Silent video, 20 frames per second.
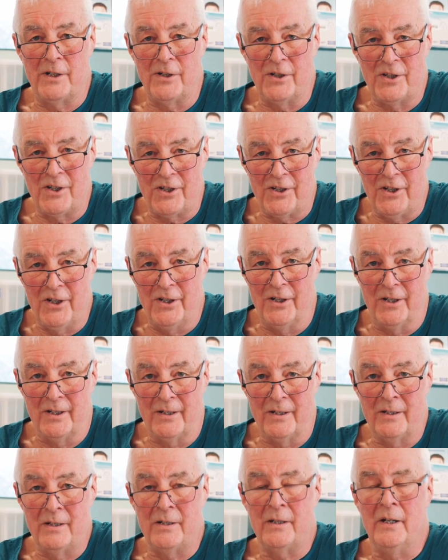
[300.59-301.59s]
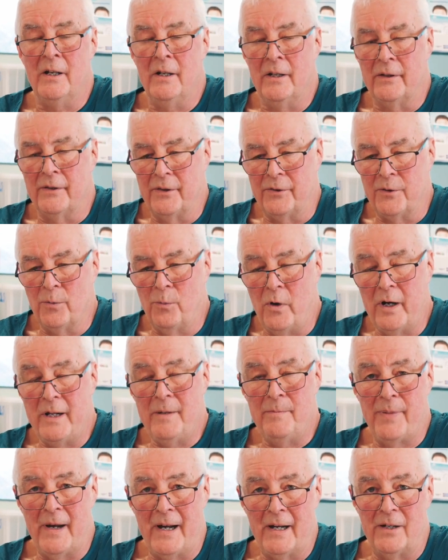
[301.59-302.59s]
concerned that the
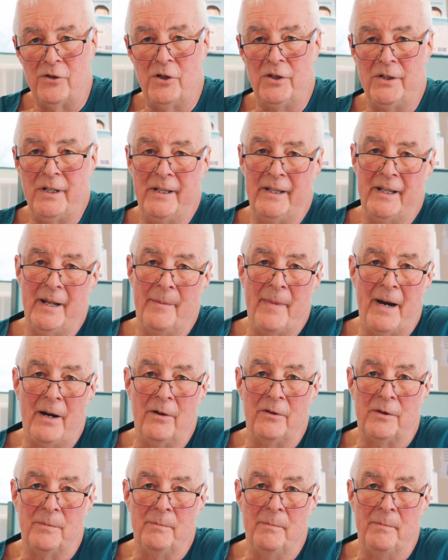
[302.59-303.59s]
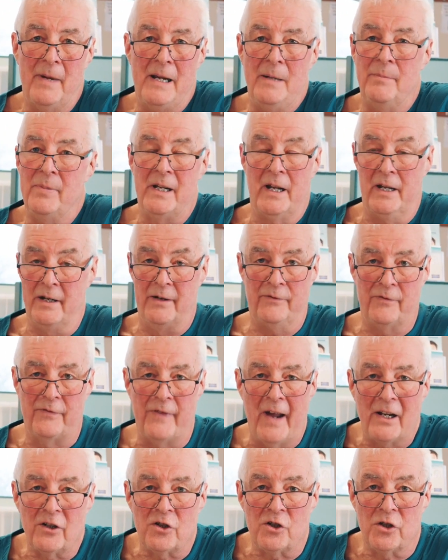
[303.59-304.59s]
white patches in their mouth may be an
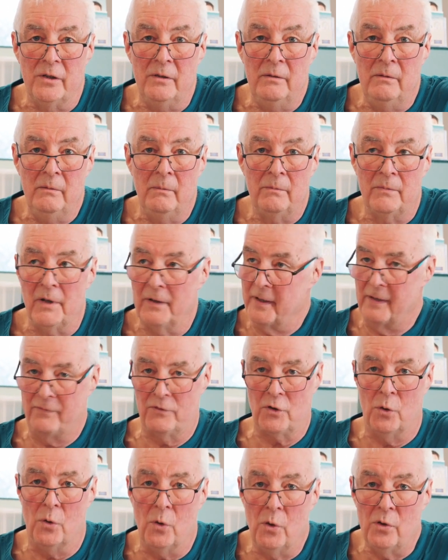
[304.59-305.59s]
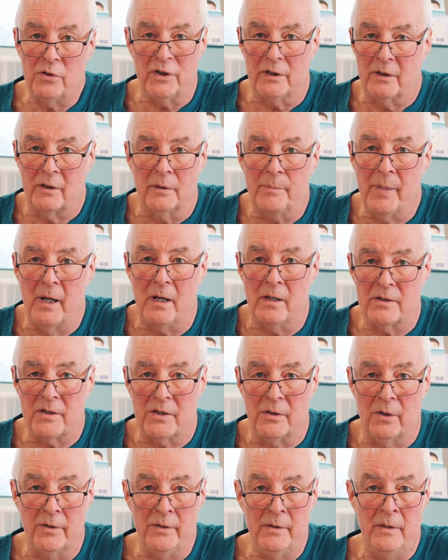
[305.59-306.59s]
infection that they've caught and could
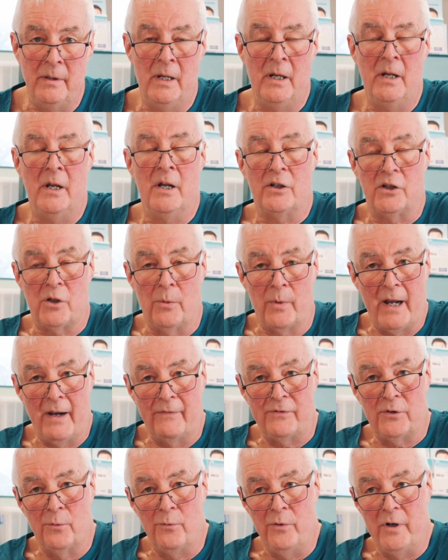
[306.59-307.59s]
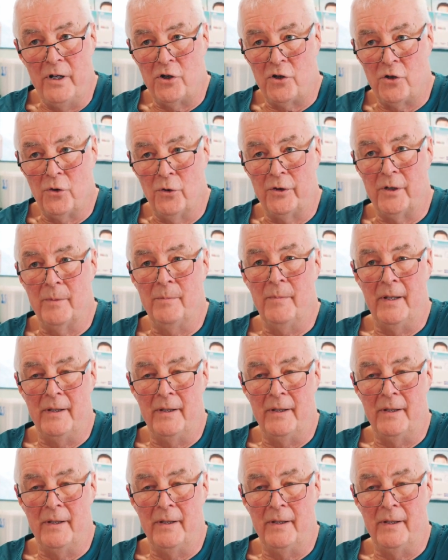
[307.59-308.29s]
pass on. So we have to reassure them